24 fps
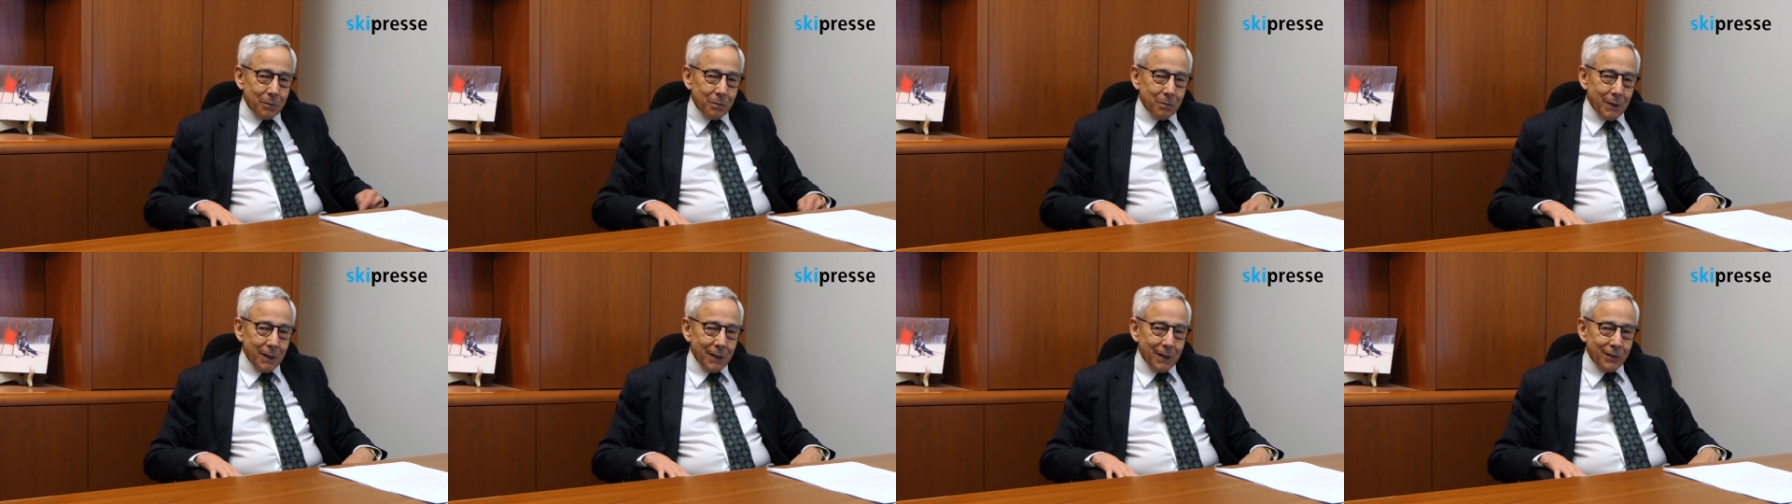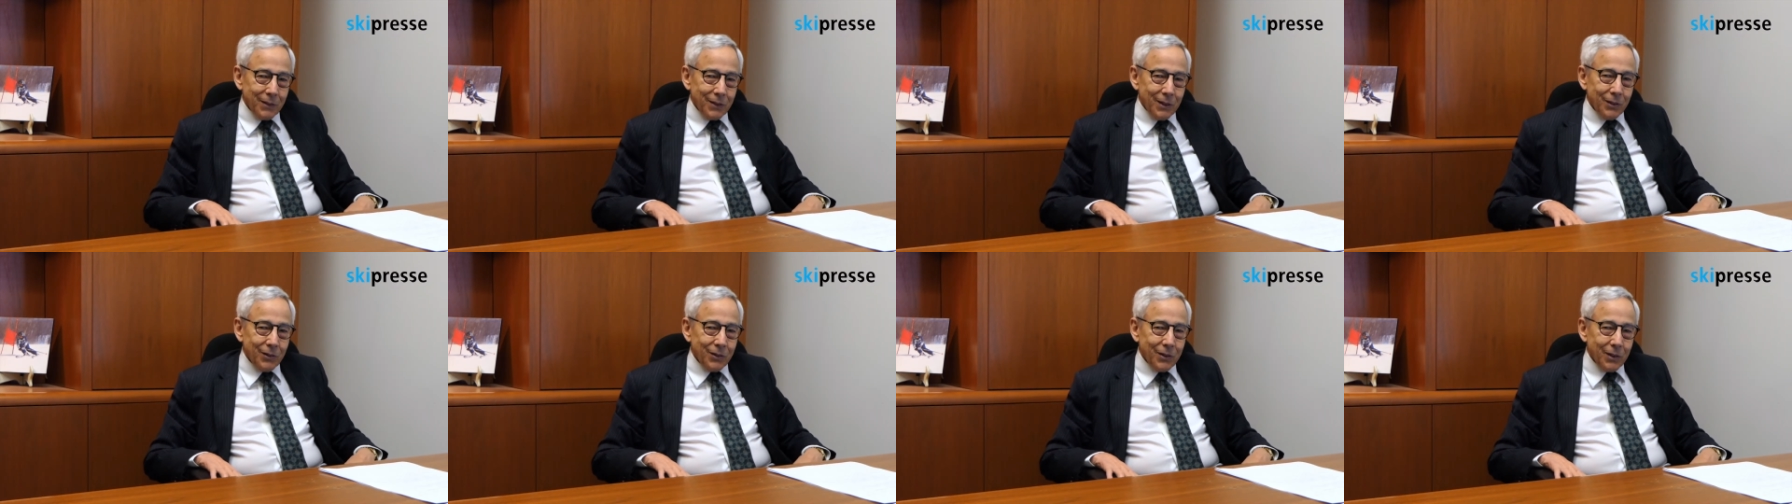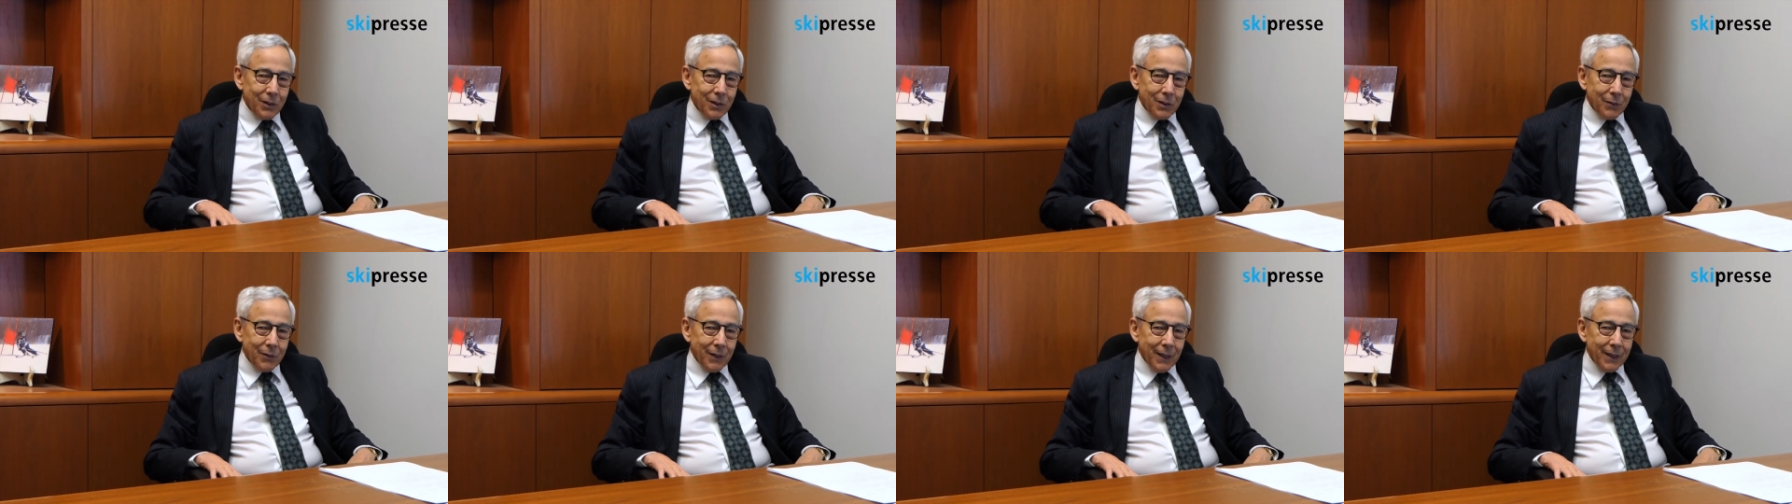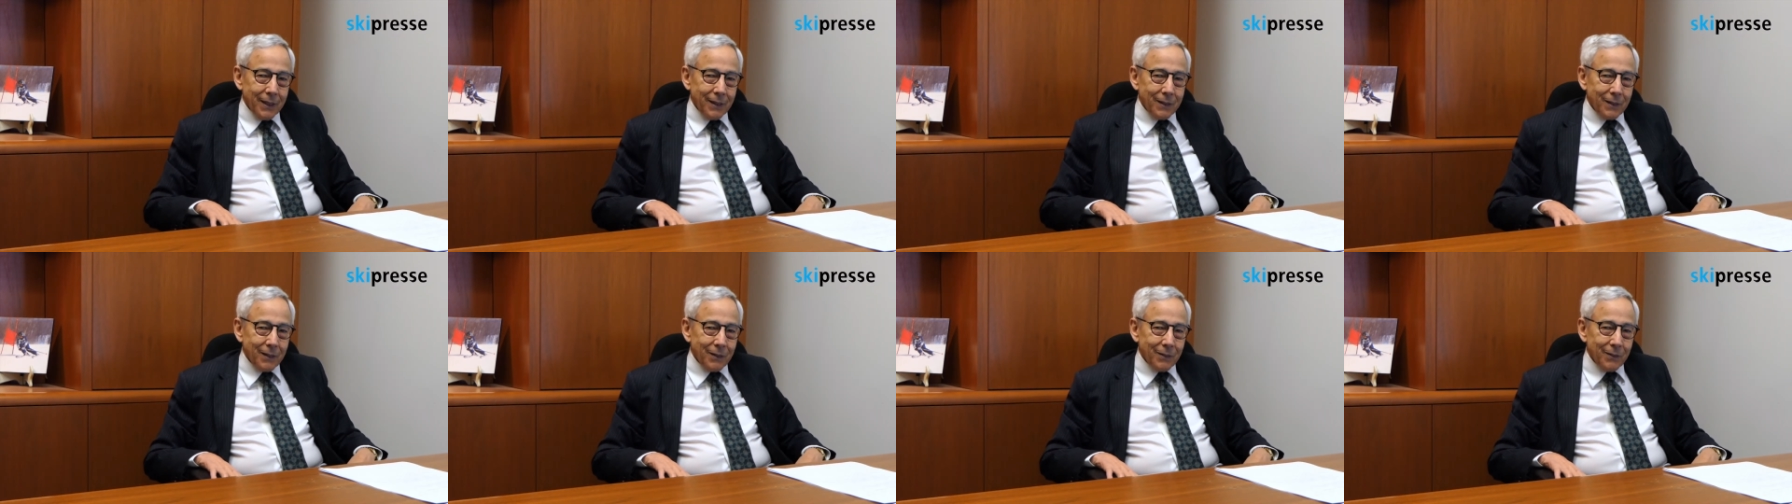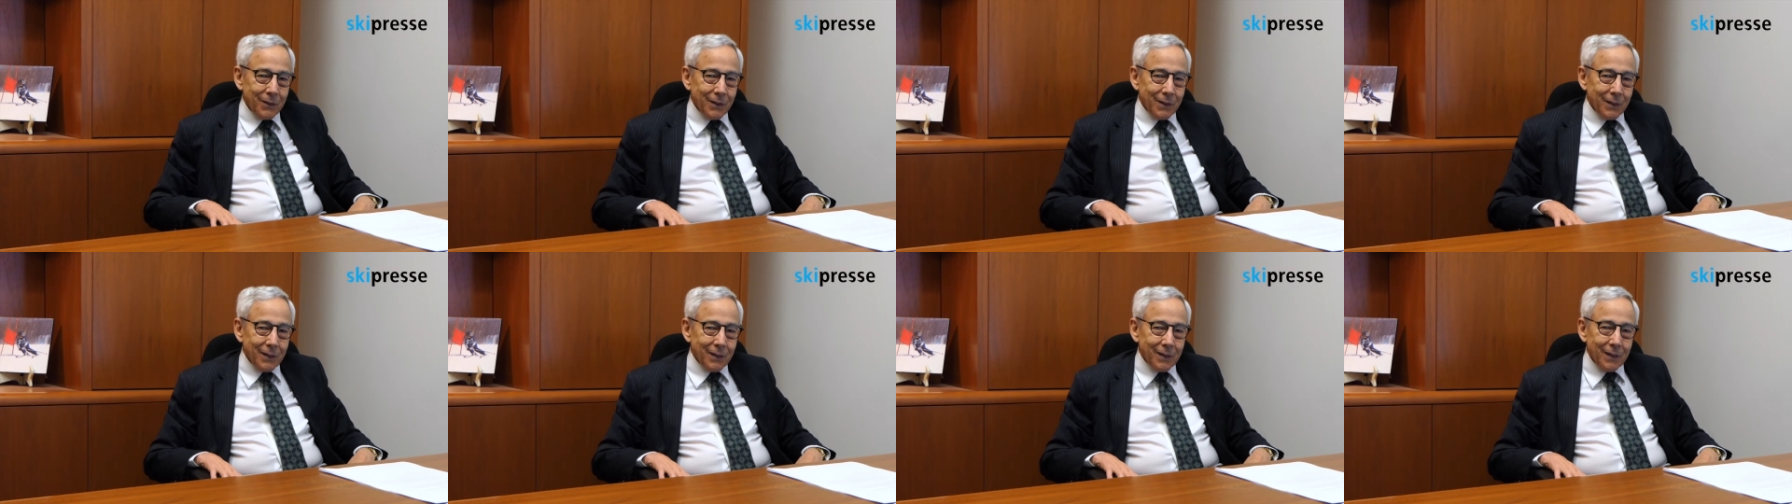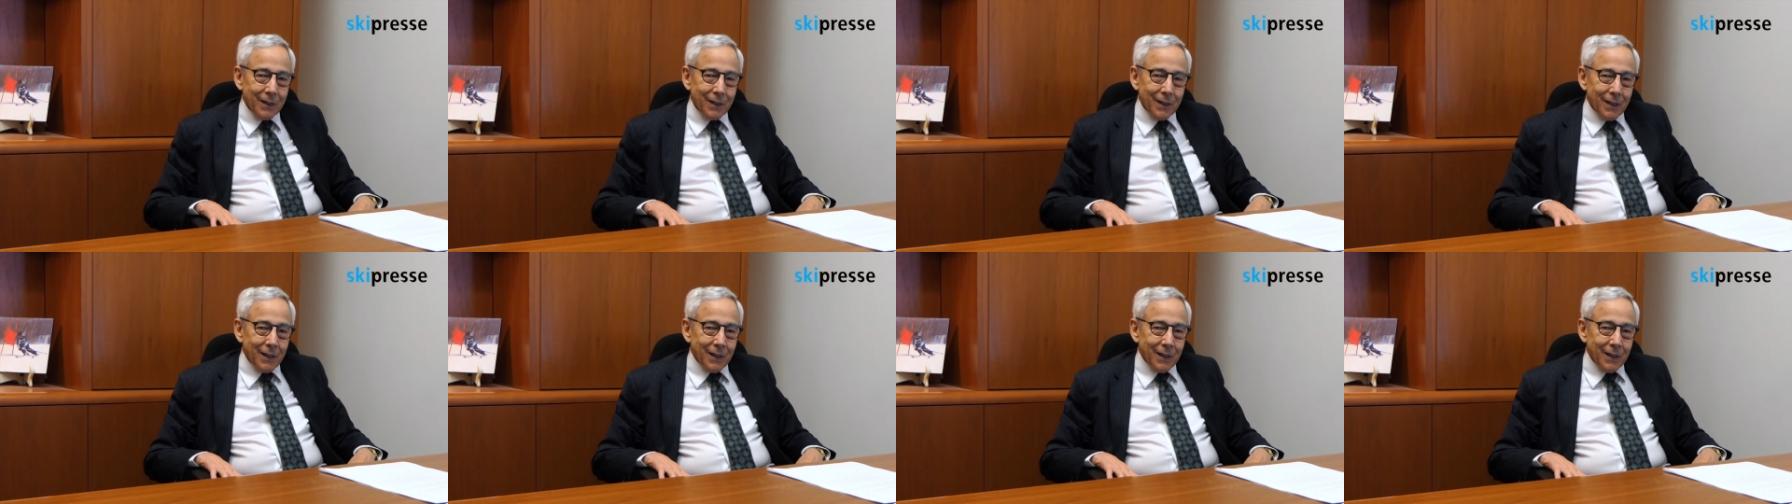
my assistant director with